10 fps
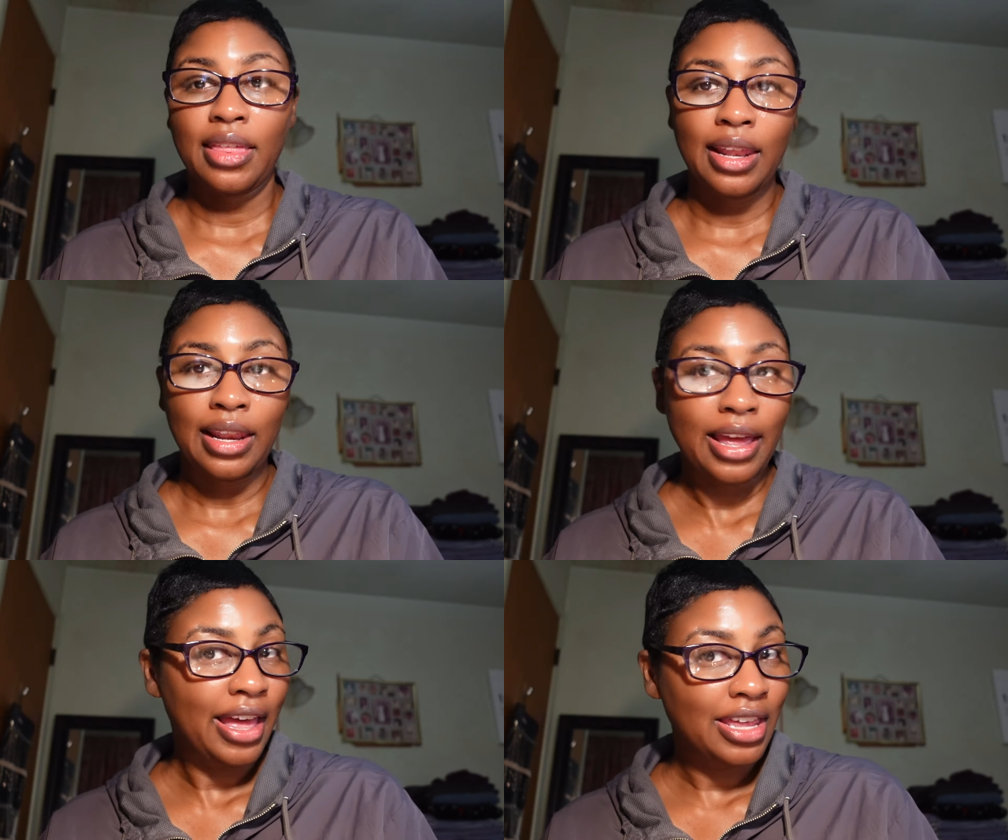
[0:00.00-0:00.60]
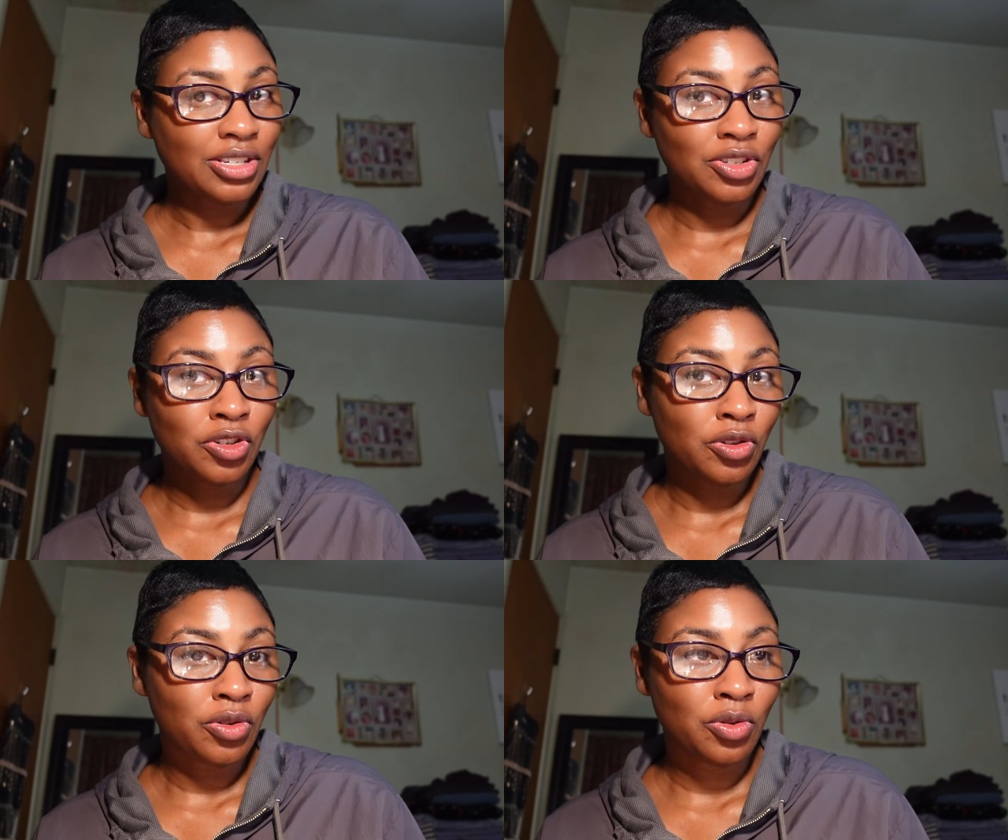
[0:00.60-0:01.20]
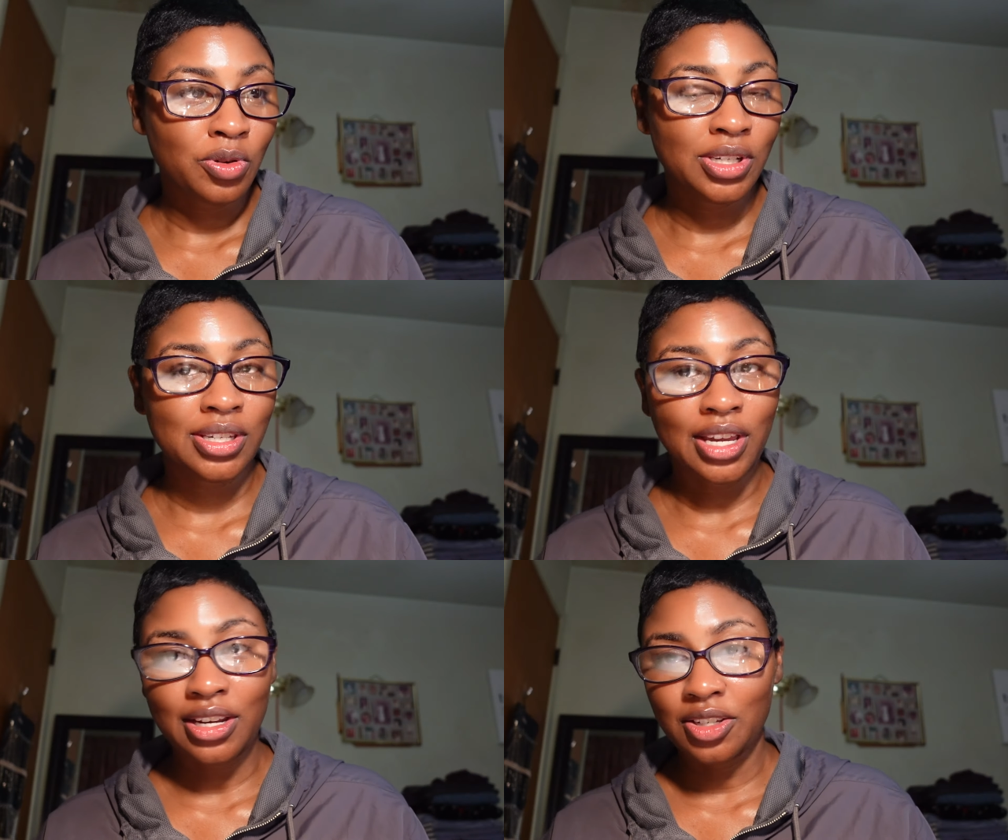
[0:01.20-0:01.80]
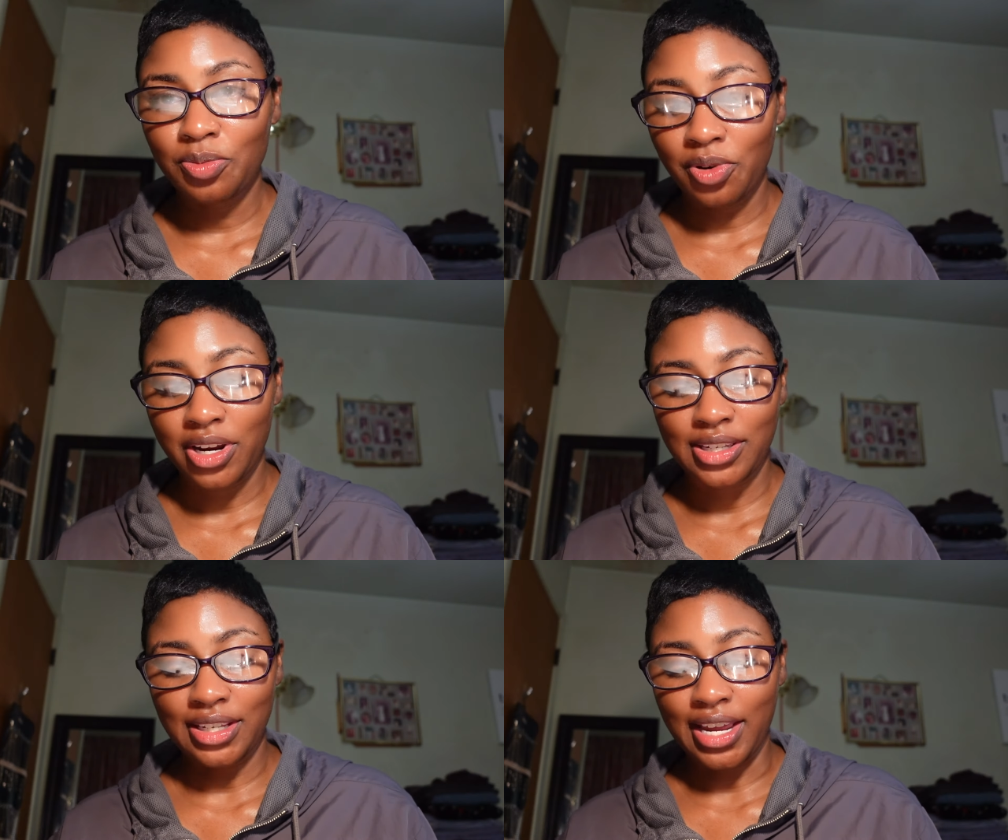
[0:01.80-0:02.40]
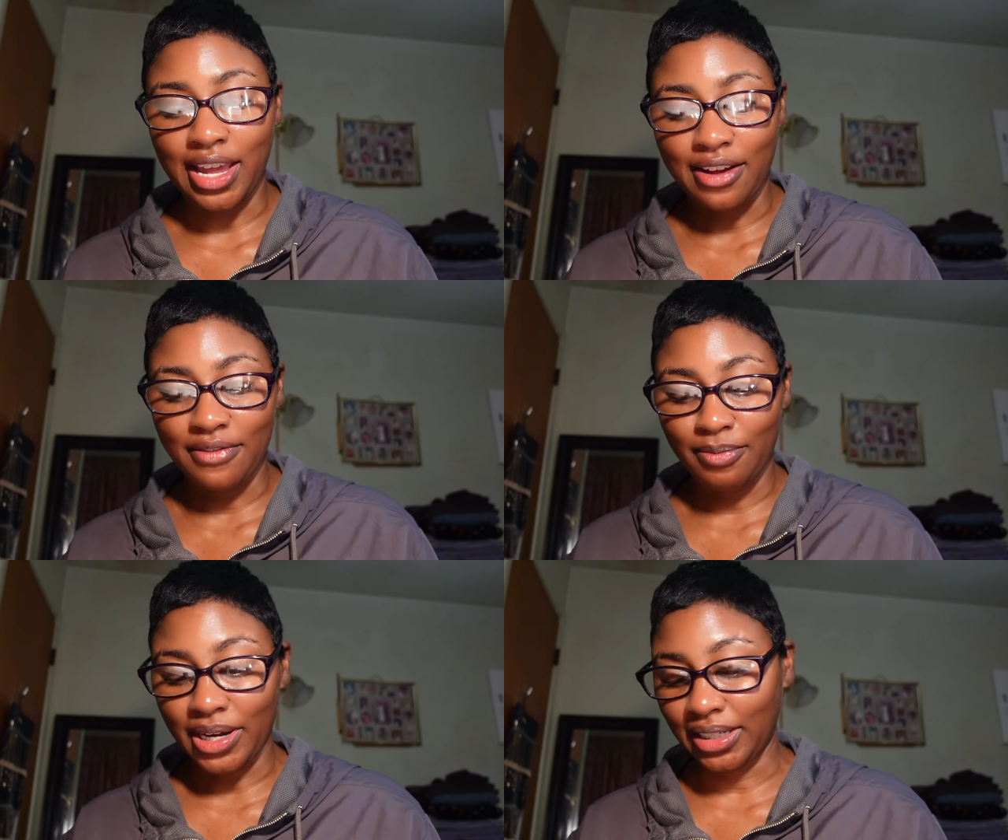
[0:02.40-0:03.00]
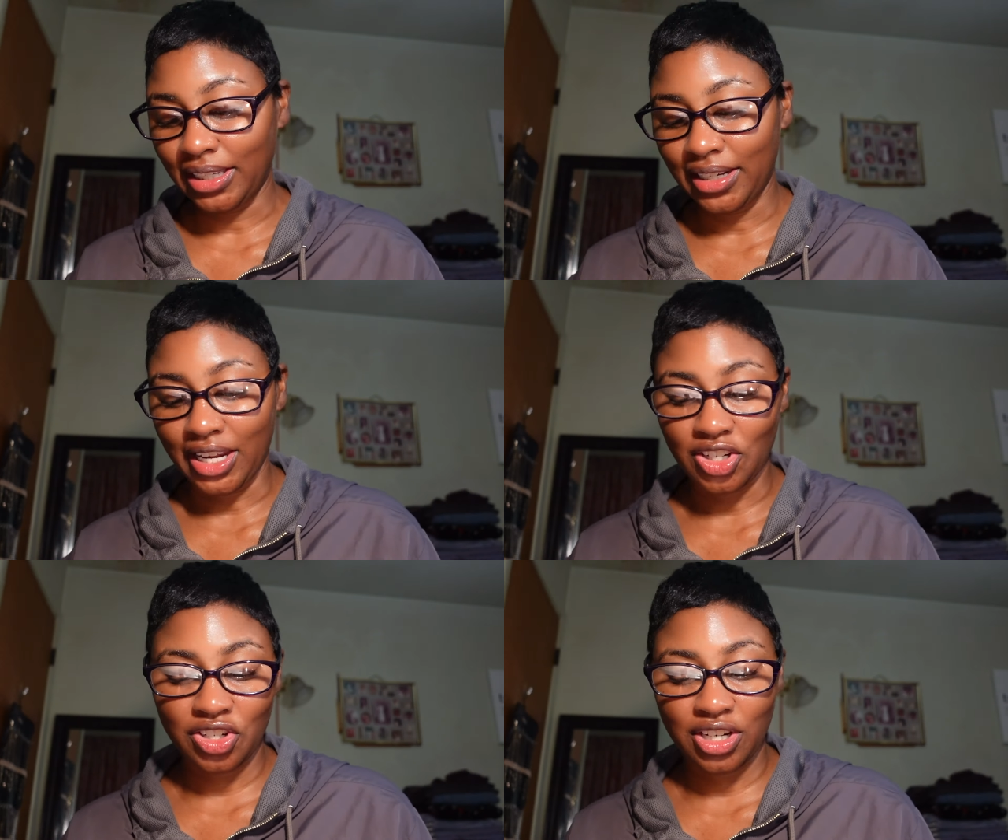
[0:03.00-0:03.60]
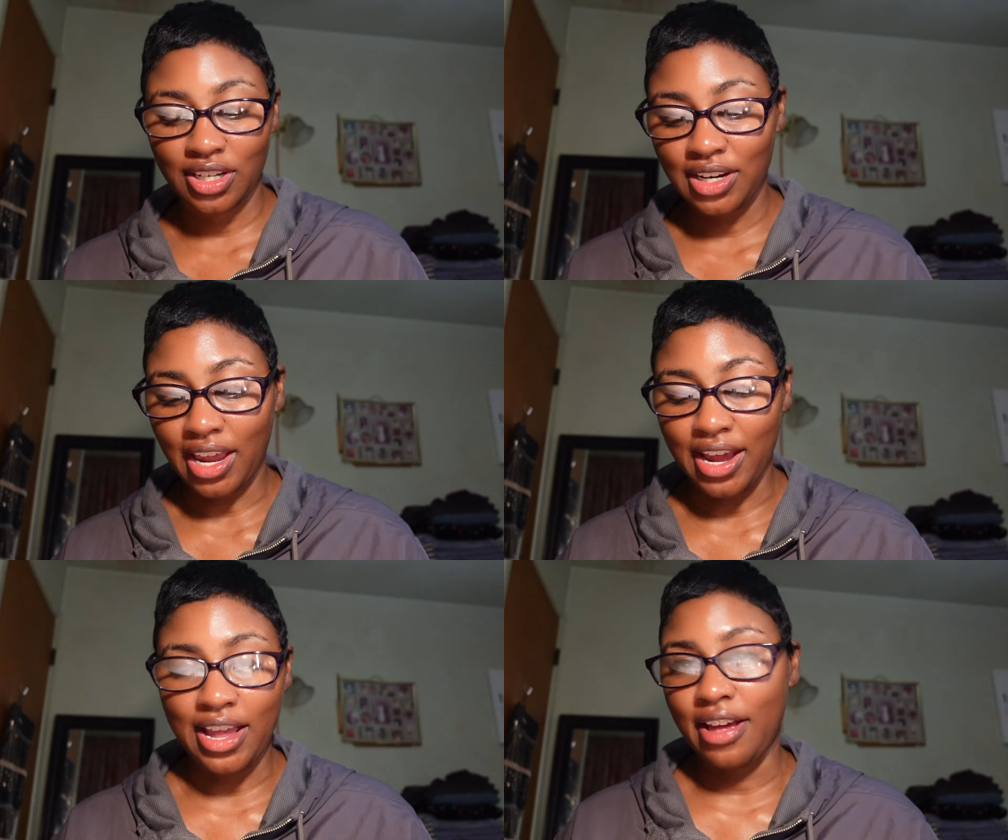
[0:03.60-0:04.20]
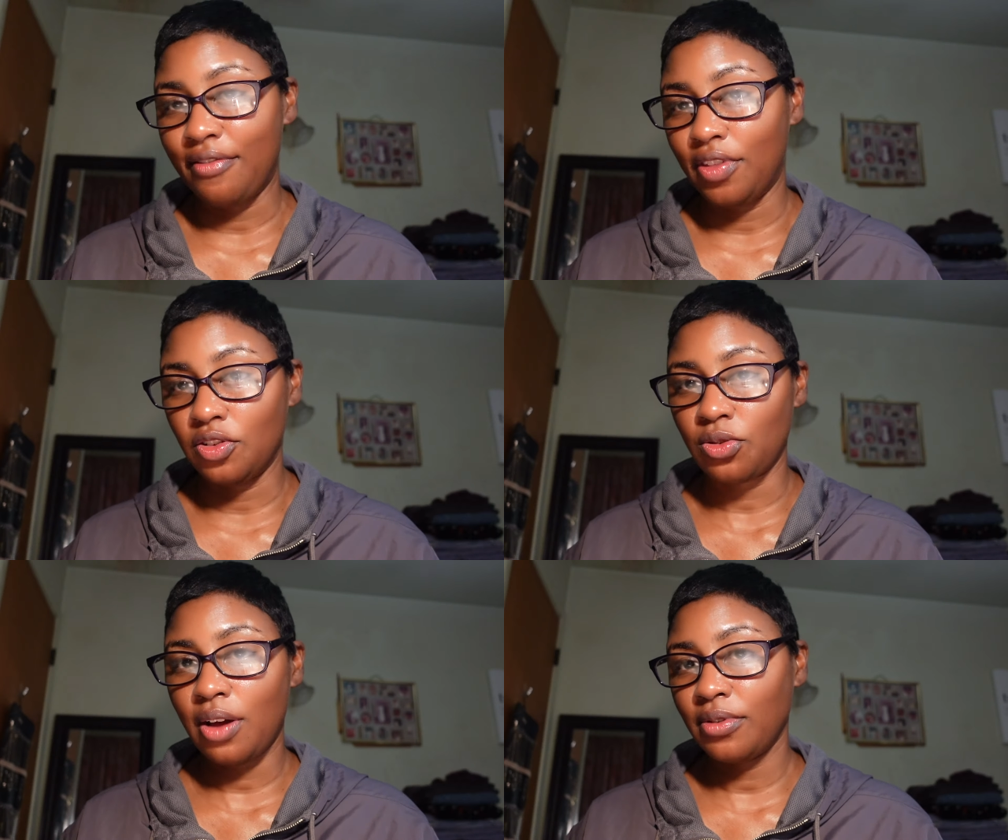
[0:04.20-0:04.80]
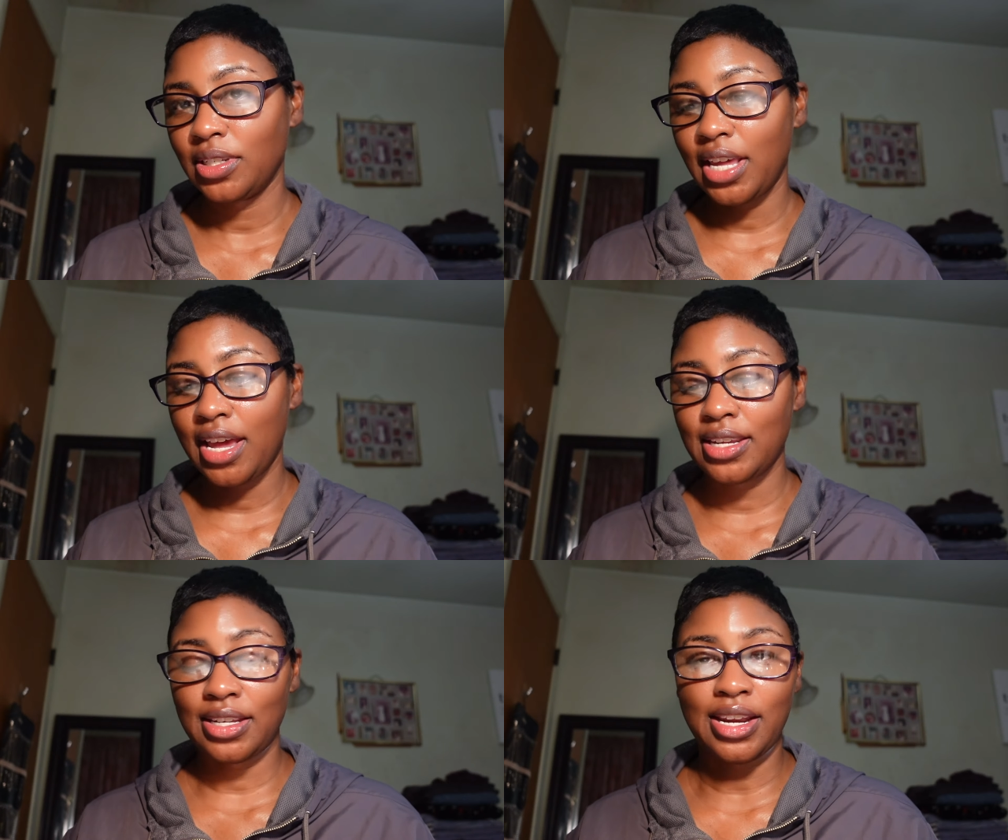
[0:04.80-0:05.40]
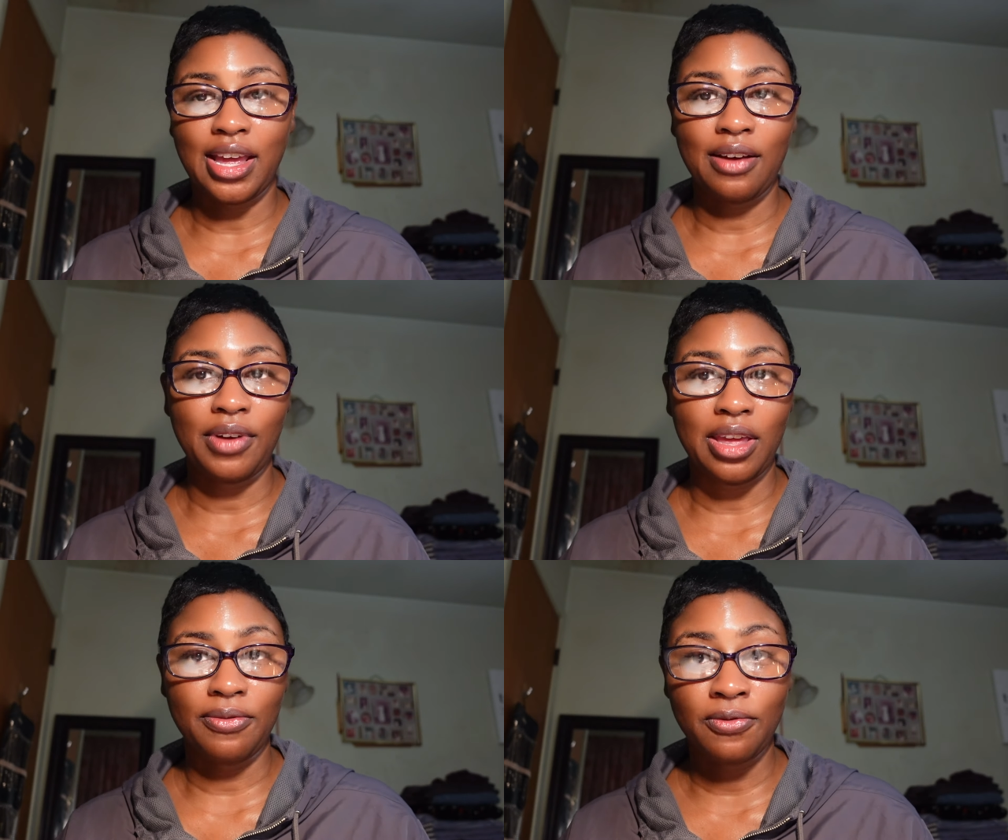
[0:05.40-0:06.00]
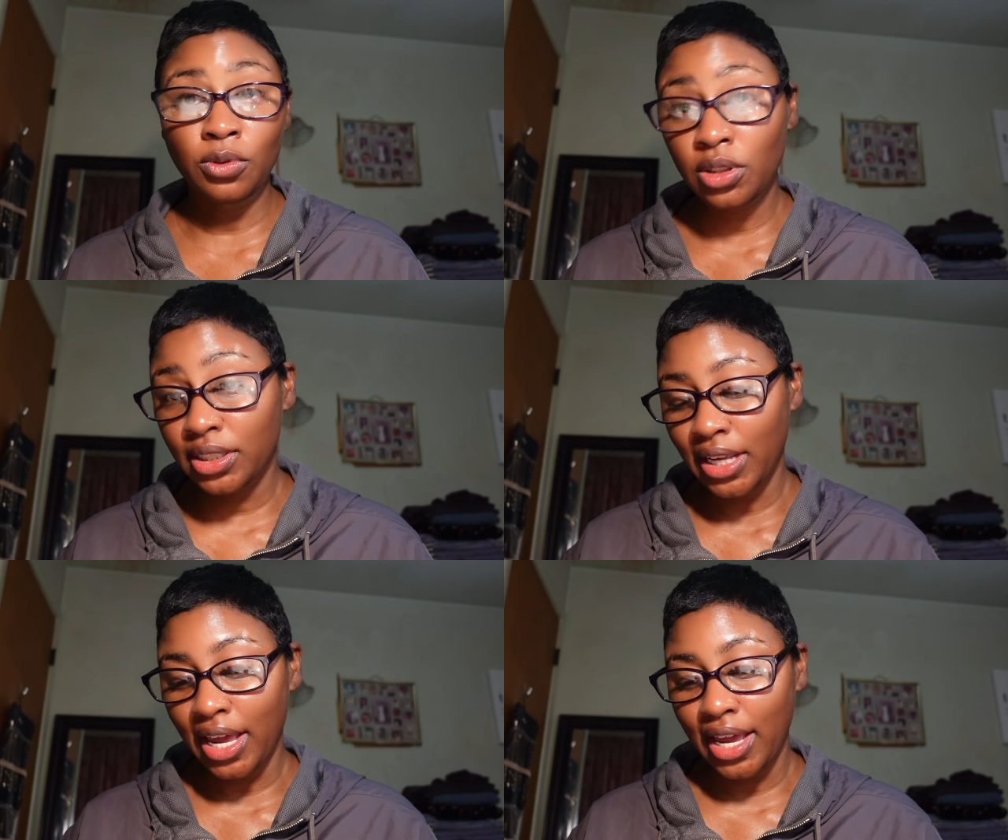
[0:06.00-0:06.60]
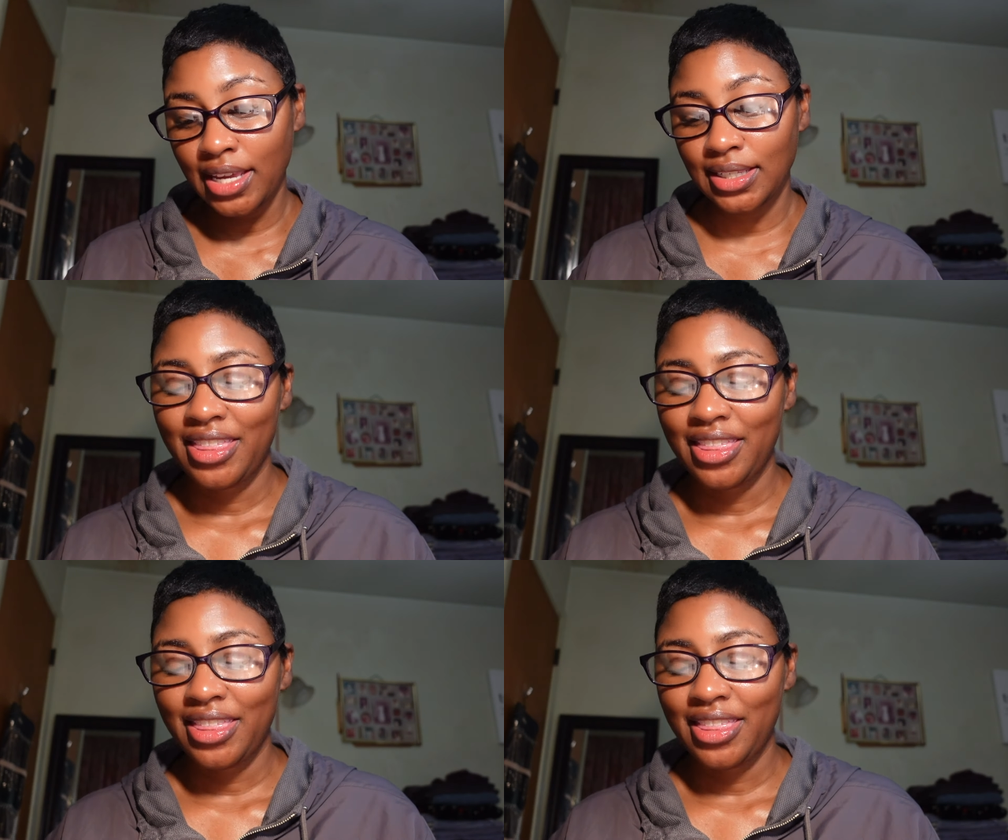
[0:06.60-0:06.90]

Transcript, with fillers: the last two setting sprays that I have in my collection, I have the travel size and I have a full size.